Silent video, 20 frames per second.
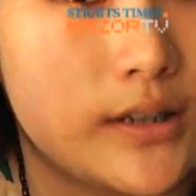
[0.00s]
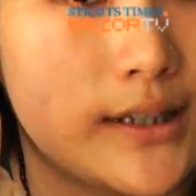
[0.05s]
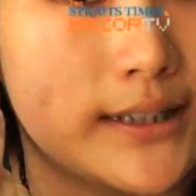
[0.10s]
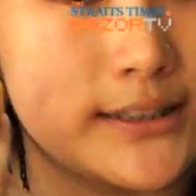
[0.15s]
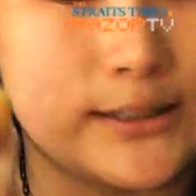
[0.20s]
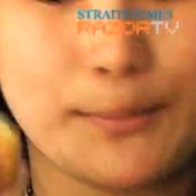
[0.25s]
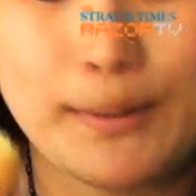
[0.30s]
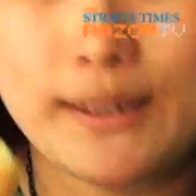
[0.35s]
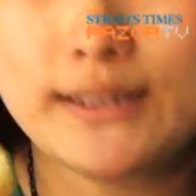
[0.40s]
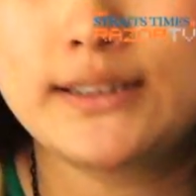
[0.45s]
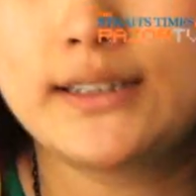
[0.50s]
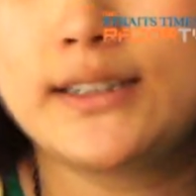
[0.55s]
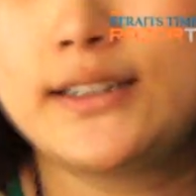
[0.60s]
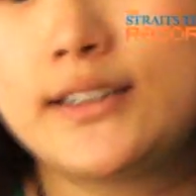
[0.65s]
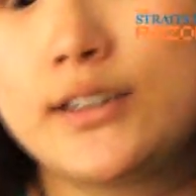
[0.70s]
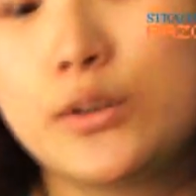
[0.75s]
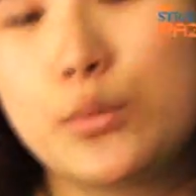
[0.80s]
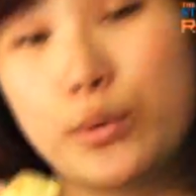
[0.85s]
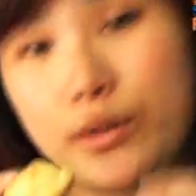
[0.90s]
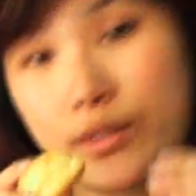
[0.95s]
It's best
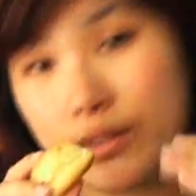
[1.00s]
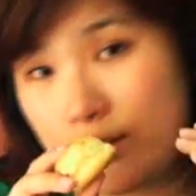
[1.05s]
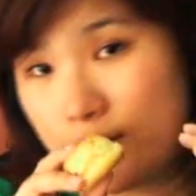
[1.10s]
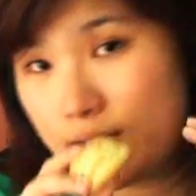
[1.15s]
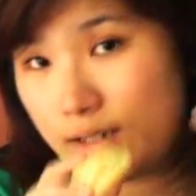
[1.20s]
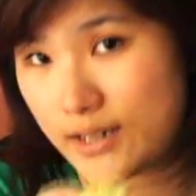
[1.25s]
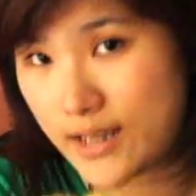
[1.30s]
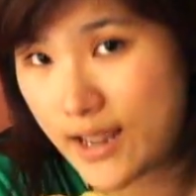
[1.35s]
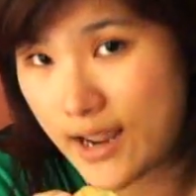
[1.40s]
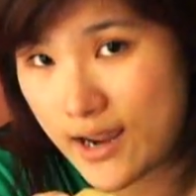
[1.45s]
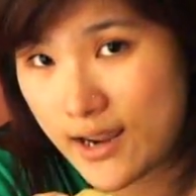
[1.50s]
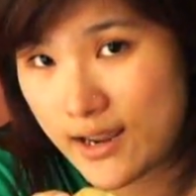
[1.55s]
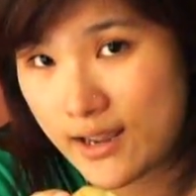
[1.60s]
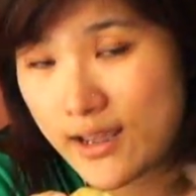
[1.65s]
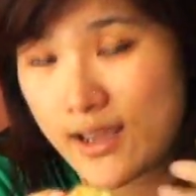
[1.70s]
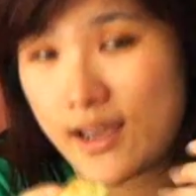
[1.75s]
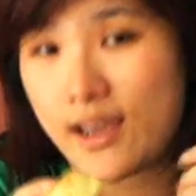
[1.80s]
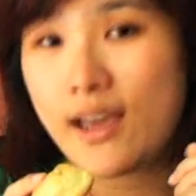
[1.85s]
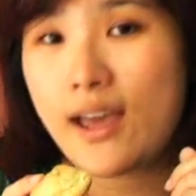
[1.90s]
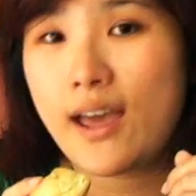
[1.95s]
eaten within the day,
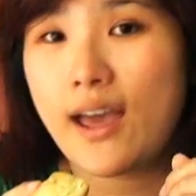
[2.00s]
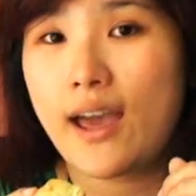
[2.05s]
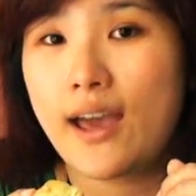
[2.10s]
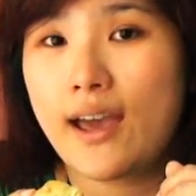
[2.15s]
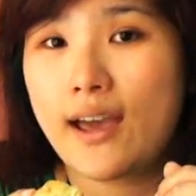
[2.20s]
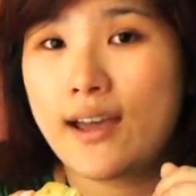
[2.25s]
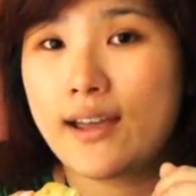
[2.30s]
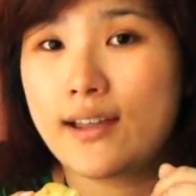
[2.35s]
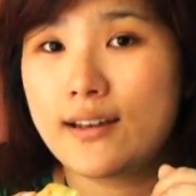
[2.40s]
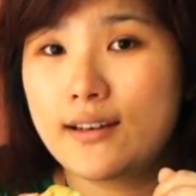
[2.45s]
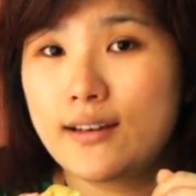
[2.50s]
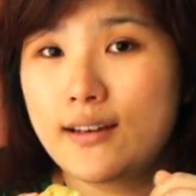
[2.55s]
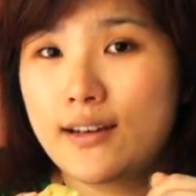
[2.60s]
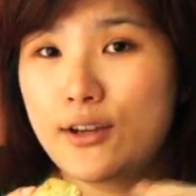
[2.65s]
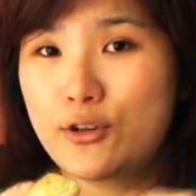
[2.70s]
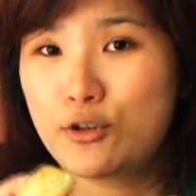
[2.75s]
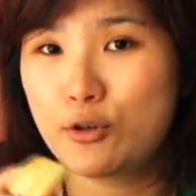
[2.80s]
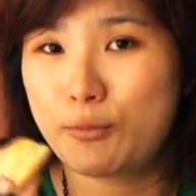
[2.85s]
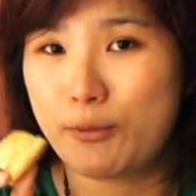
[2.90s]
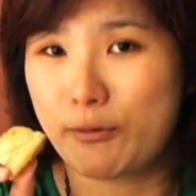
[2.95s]
and
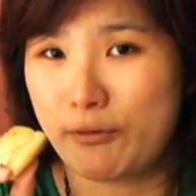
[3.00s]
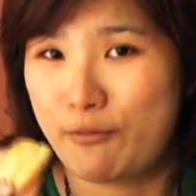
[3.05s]
it should be